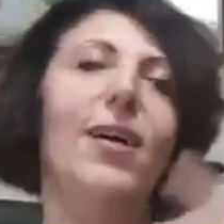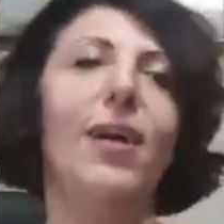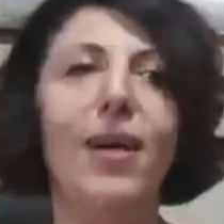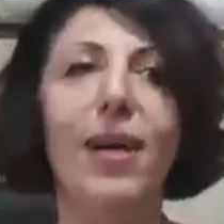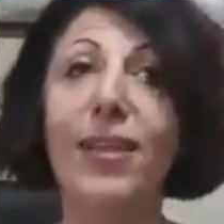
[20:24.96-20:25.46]

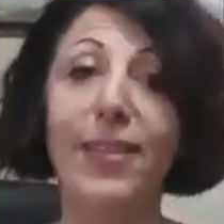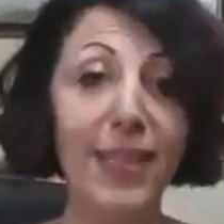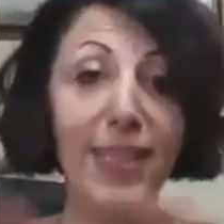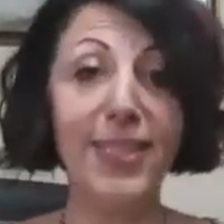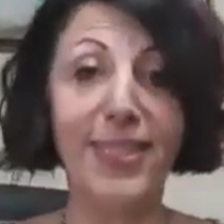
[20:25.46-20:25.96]
At
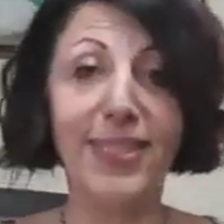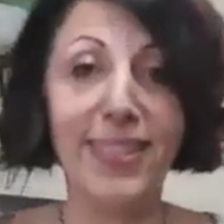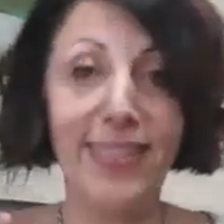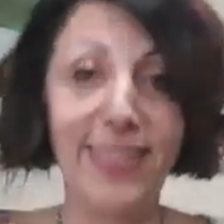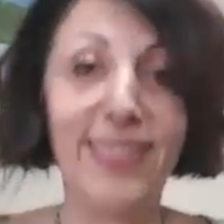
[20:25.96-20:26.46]
least
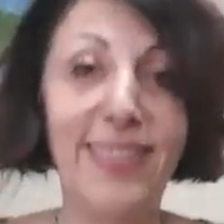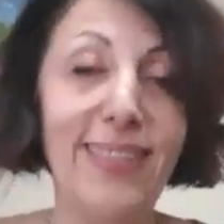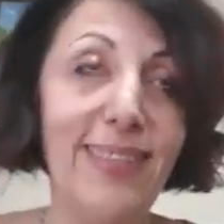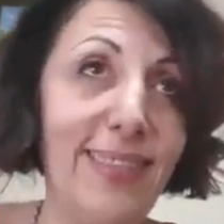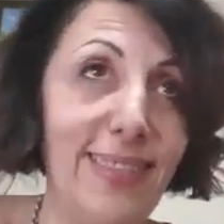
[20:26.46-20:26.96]

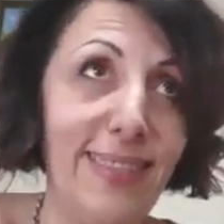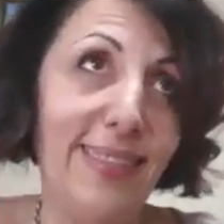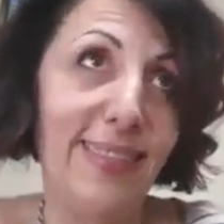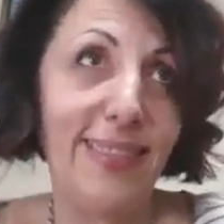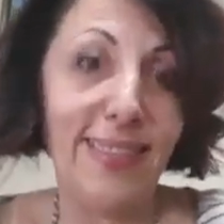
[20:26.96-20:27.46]

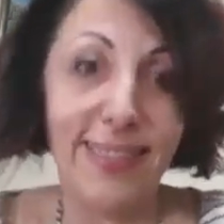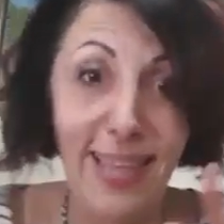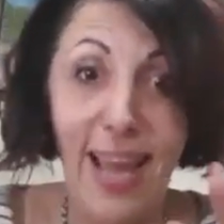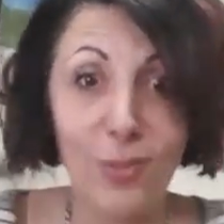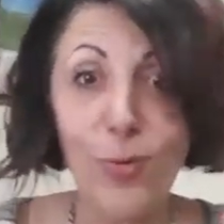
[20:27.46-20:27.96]

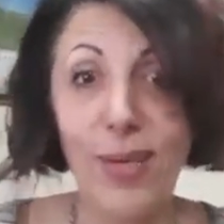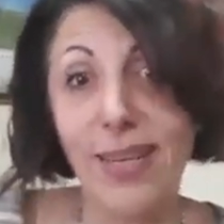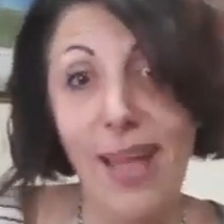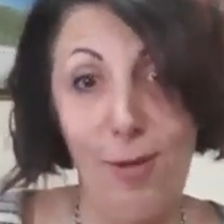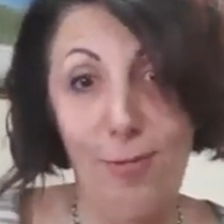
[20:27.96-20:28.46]
not
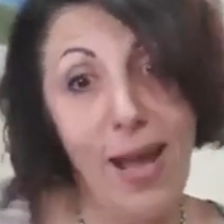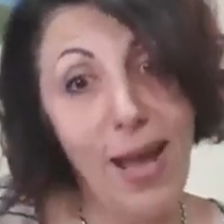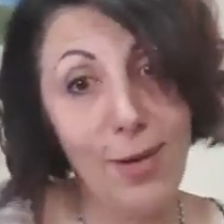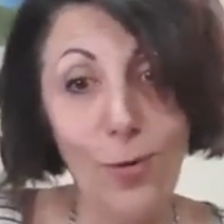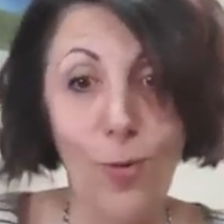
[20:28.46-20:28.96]
right now.
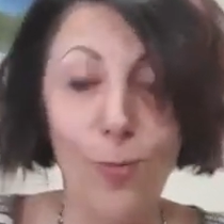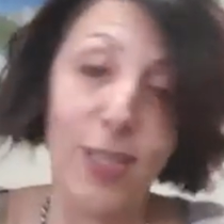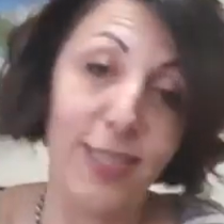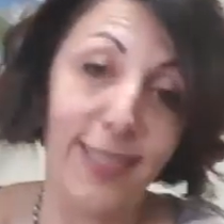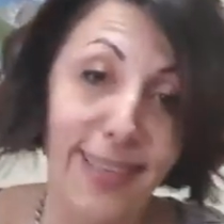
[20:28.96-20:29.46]
I don't know.
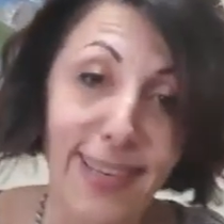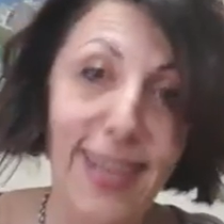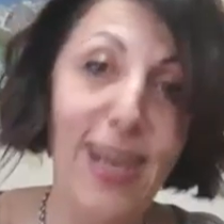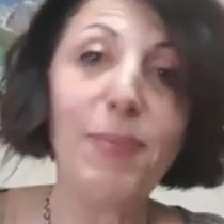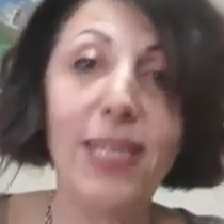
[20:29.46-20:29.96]
We'll
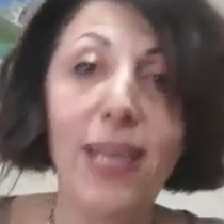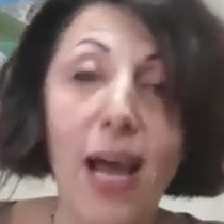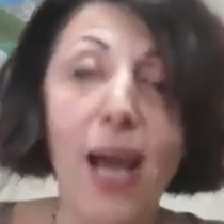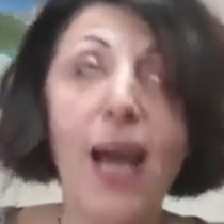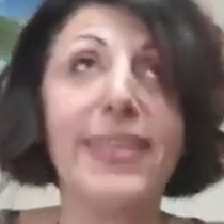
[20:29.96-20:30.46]
see. I mean,
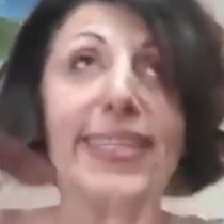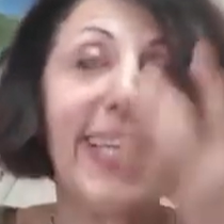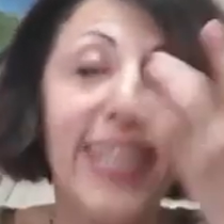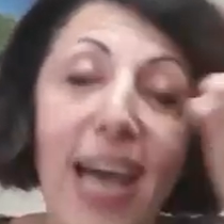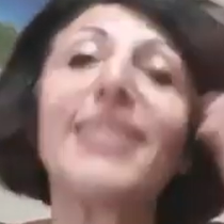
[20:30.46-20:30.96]
I
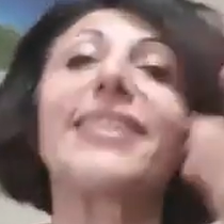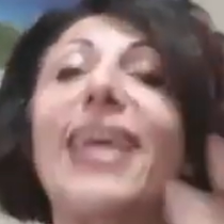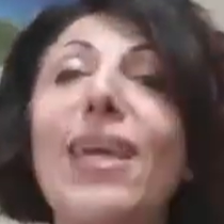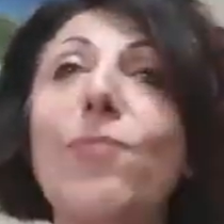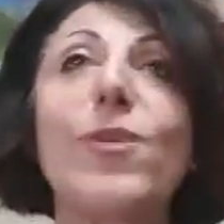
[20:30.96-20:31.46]
cannot
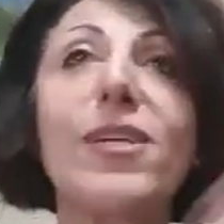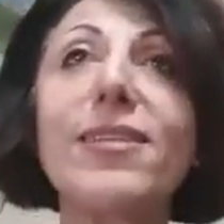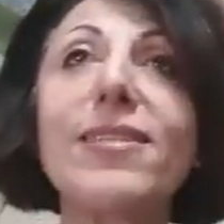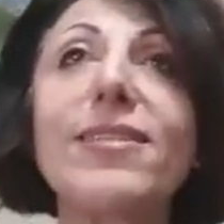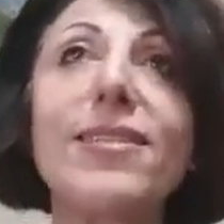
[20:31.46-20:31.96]
say we're
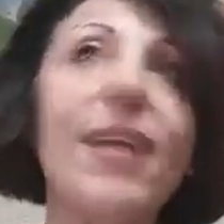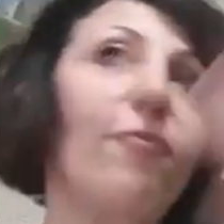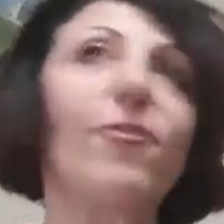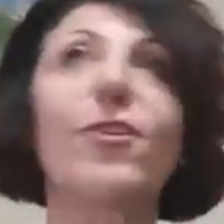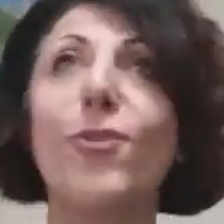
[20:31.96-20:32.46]

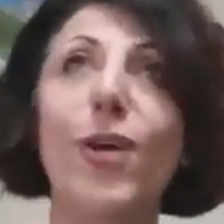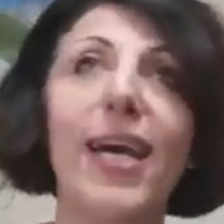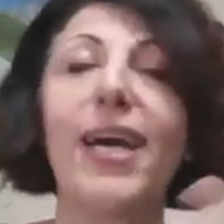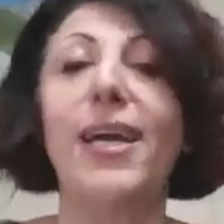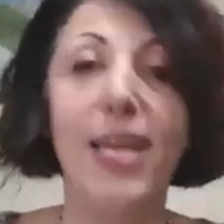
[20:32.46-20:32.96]
never
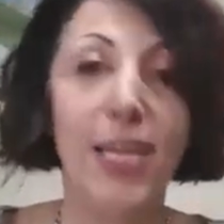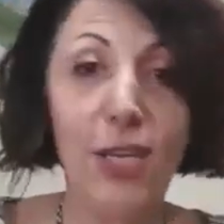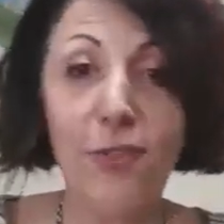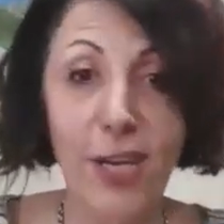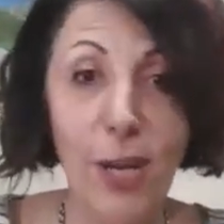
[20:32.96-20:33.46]
gonna
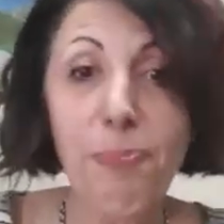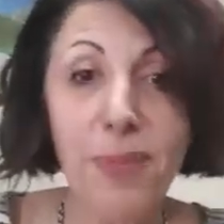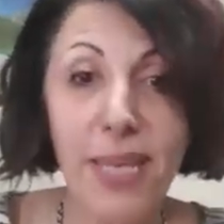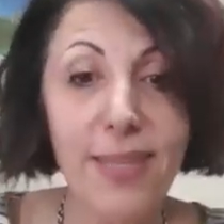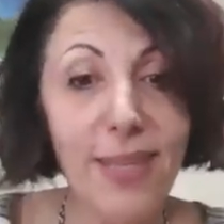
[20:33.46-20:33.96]
give an
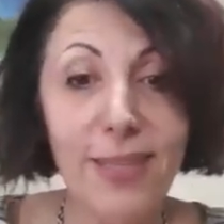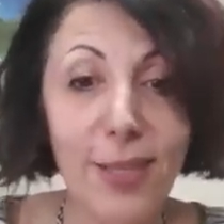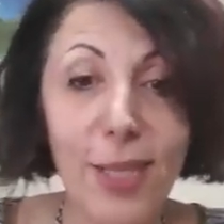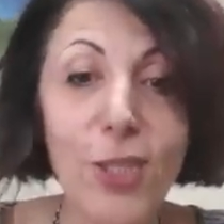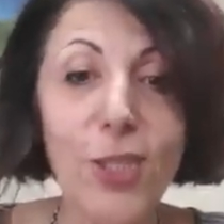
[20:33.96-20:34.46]
update on
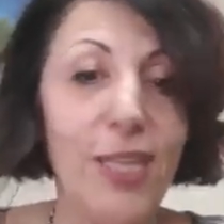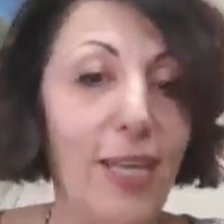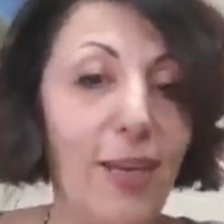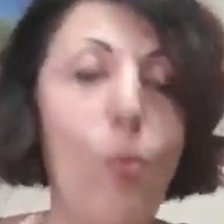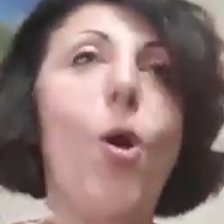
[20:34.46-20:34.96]
the legend
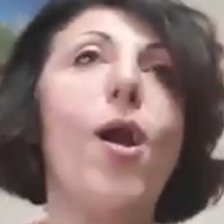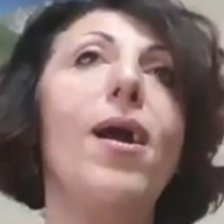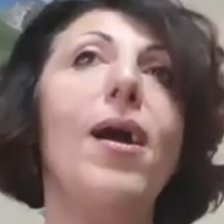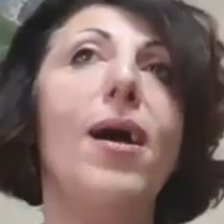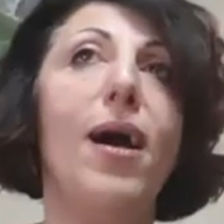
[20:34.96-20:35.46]
anymore.